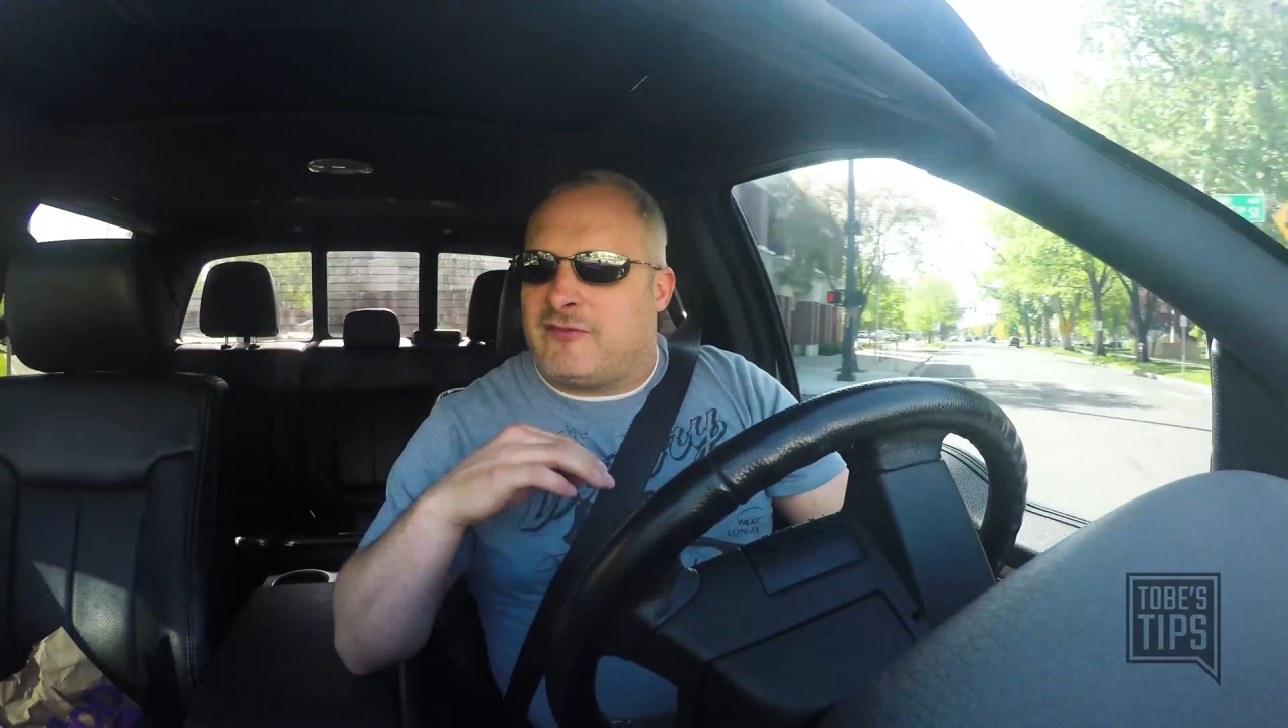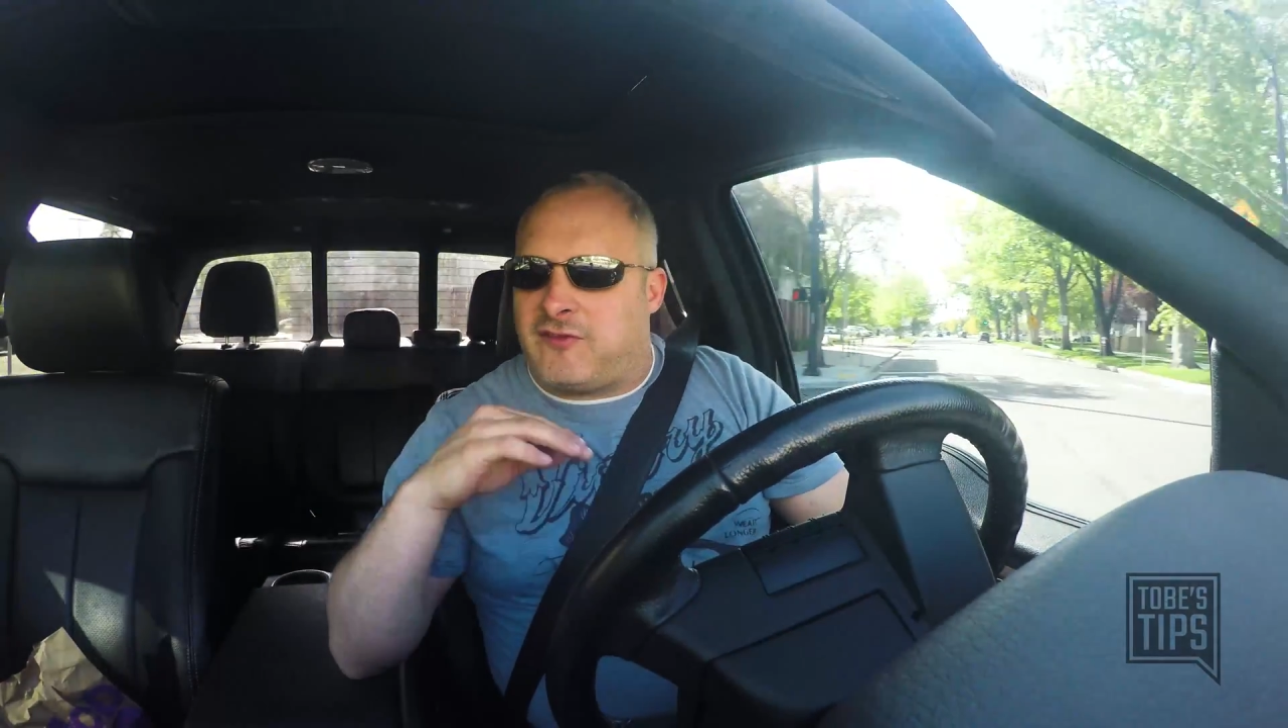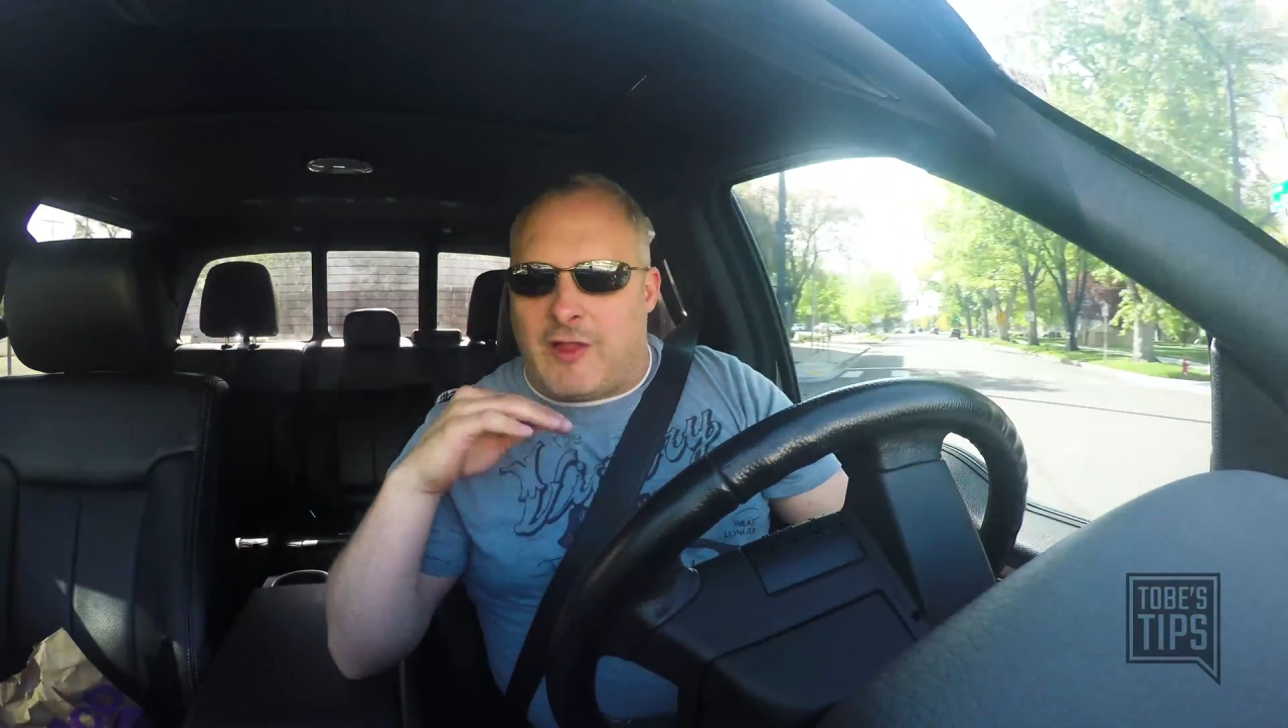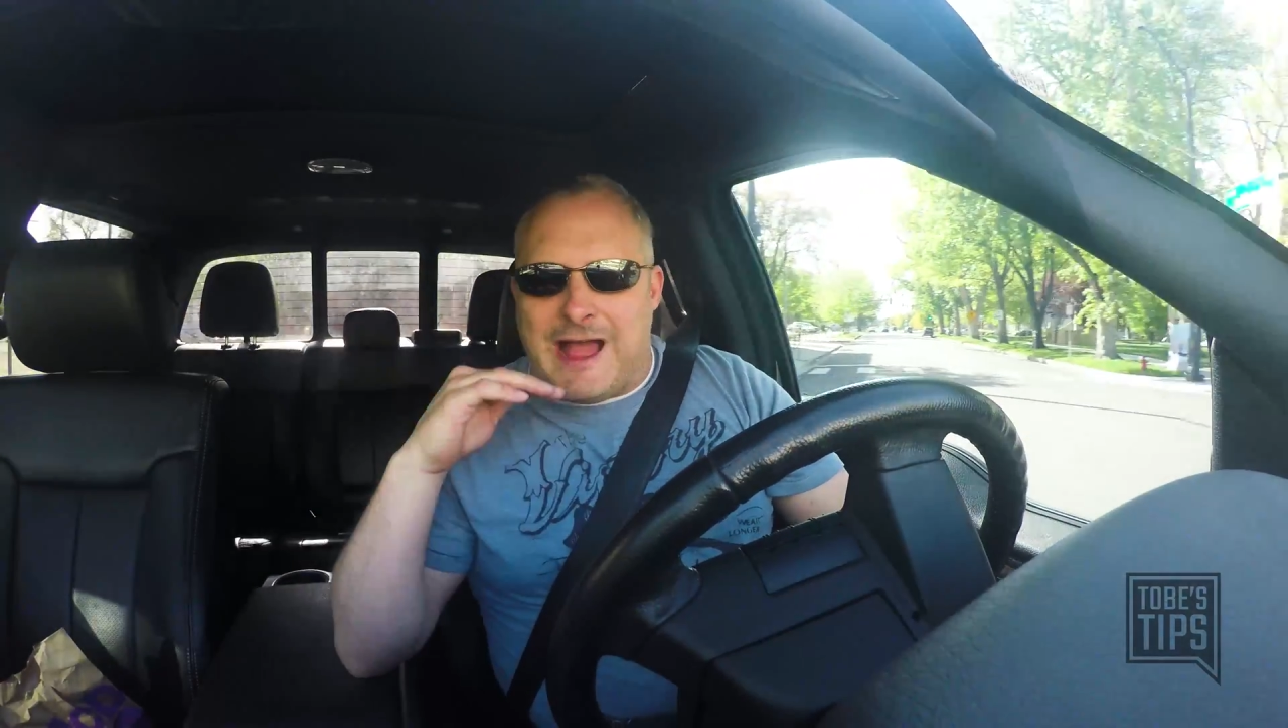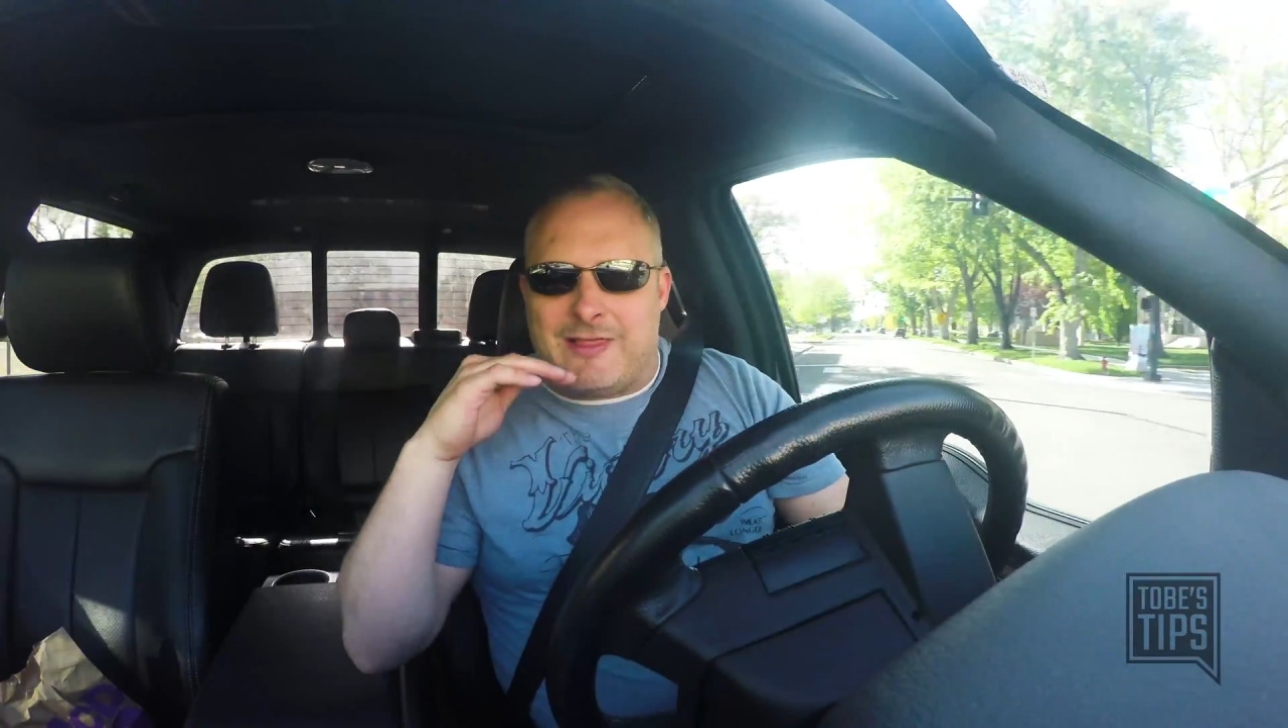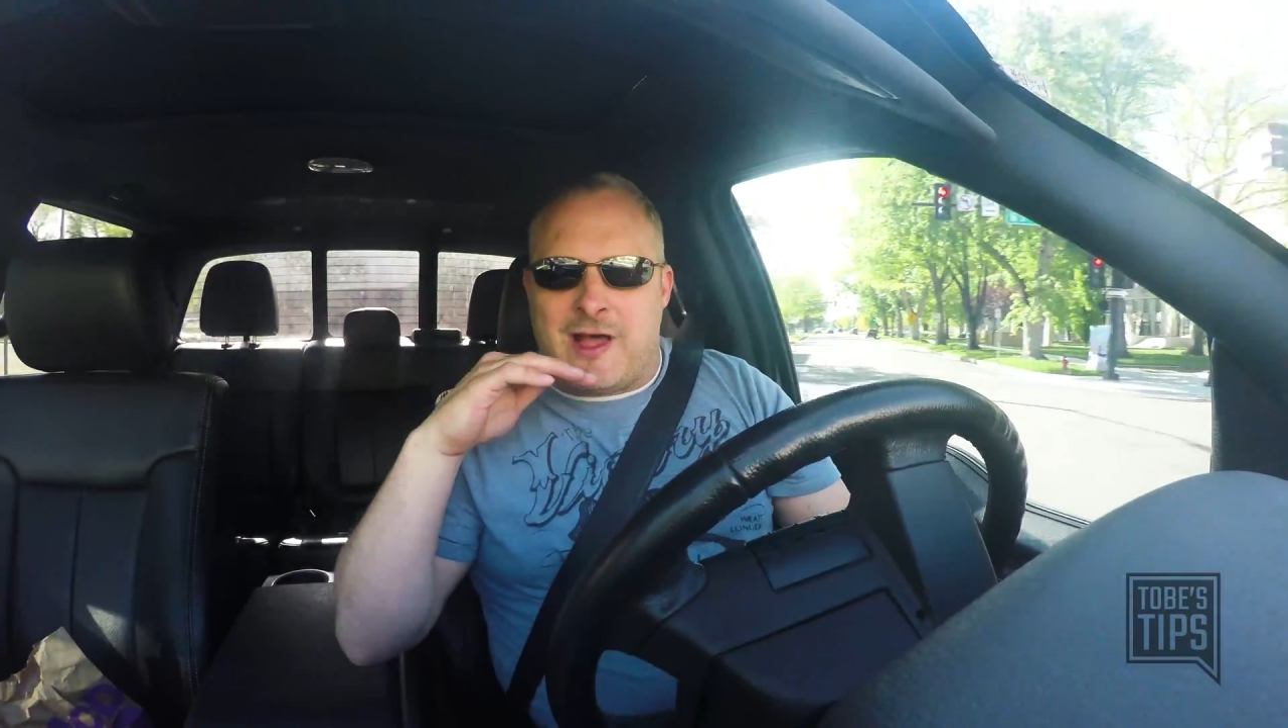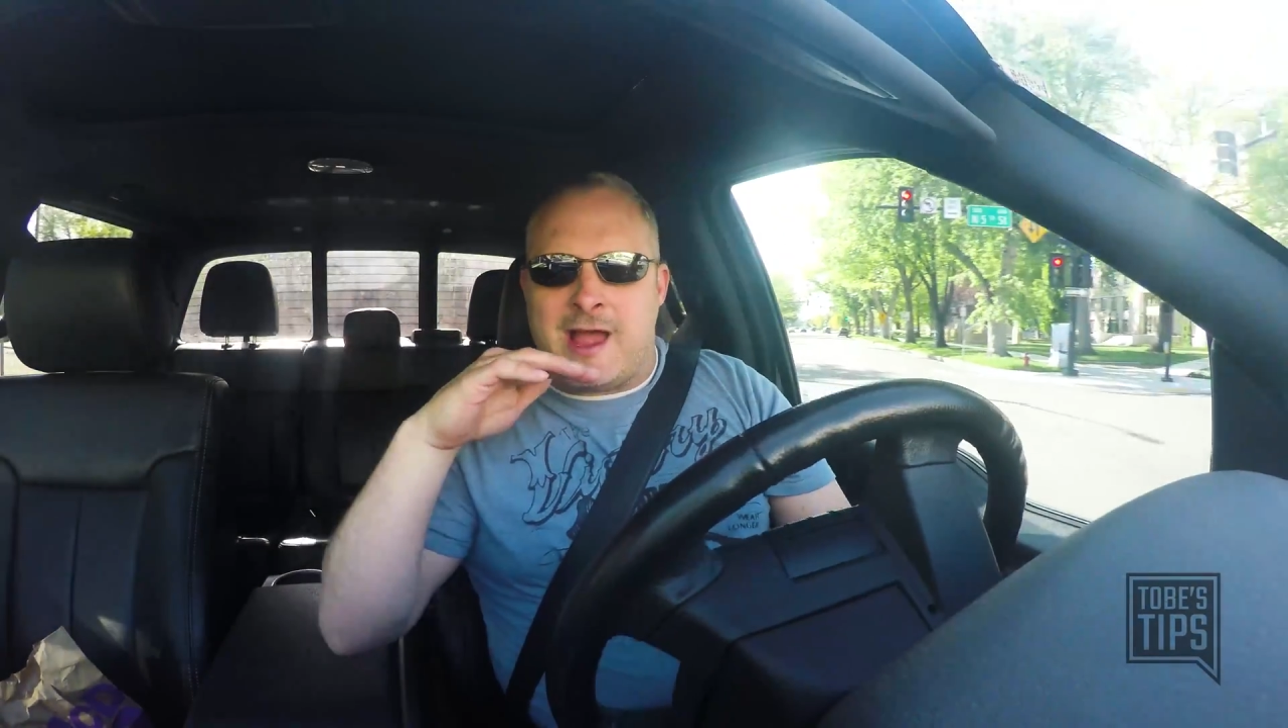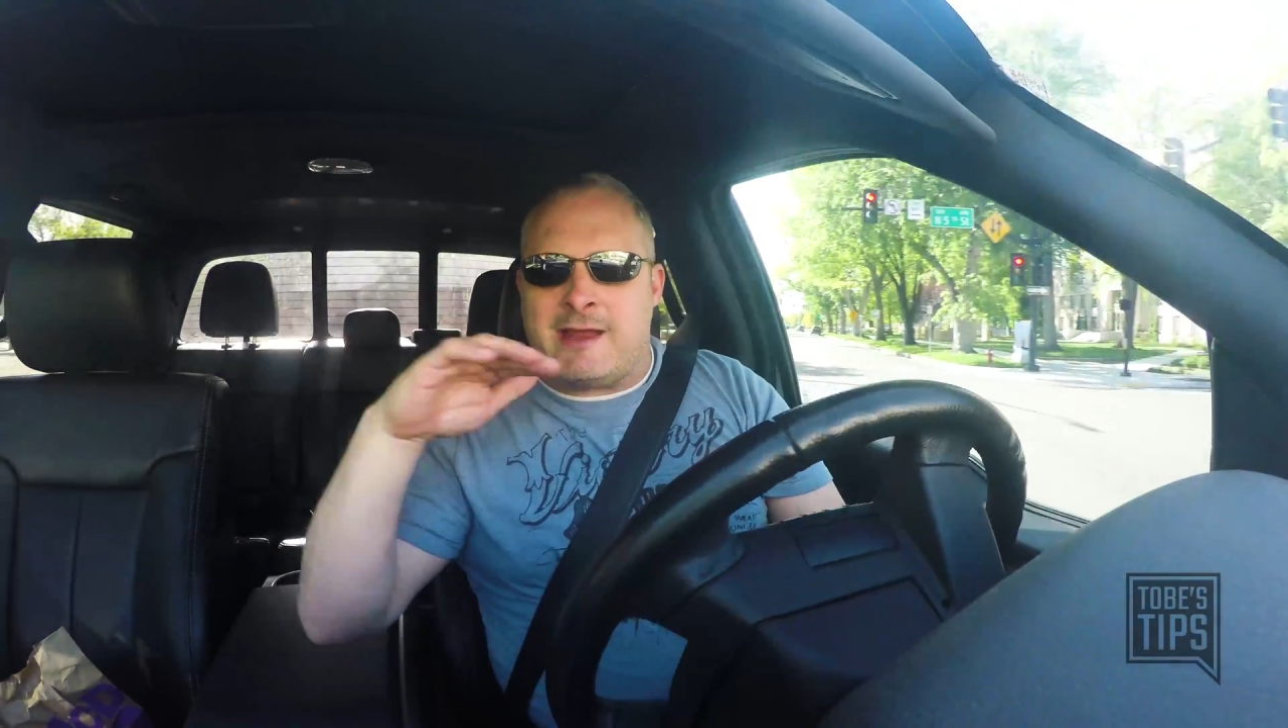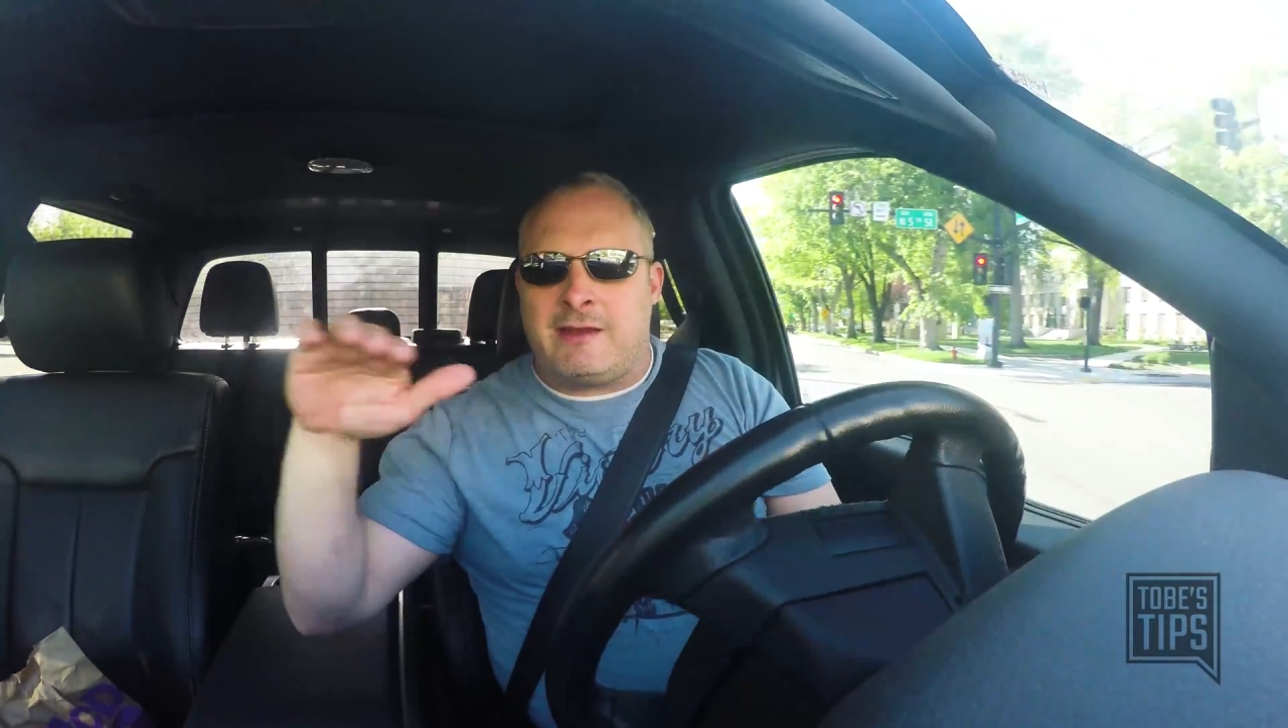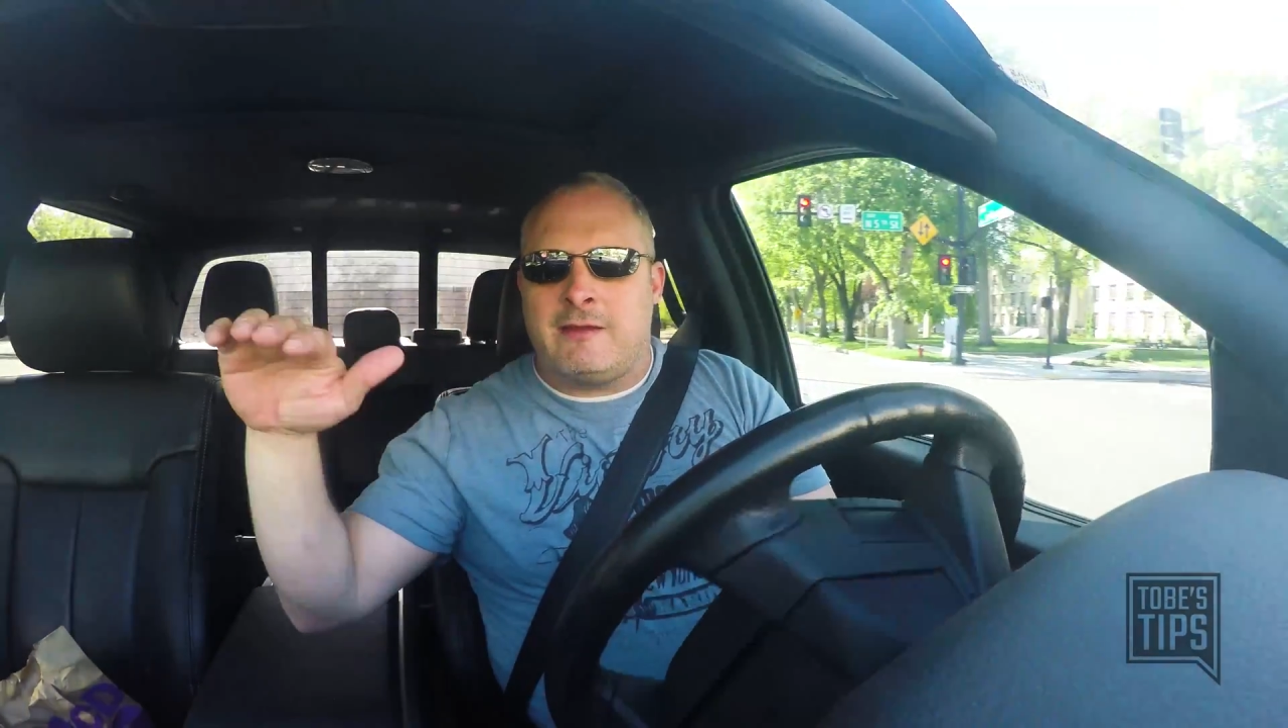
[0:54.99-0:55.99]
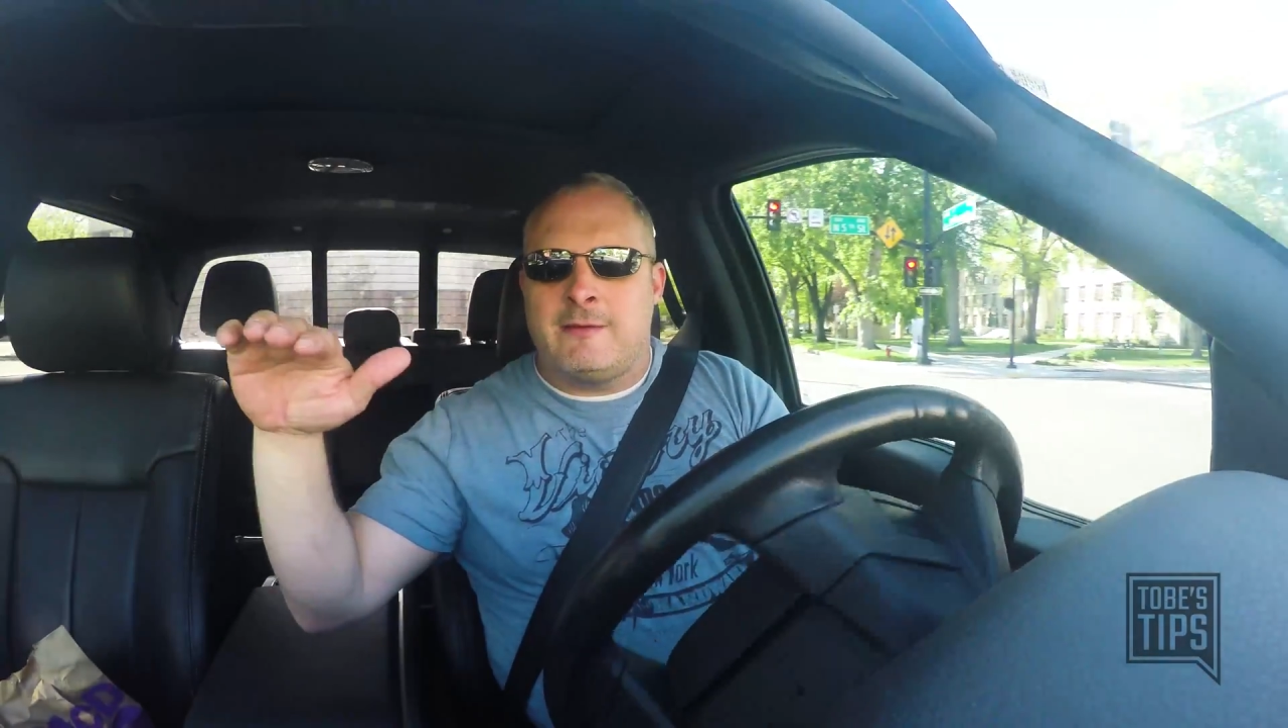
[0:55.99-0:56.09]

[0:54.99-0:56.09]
flatlined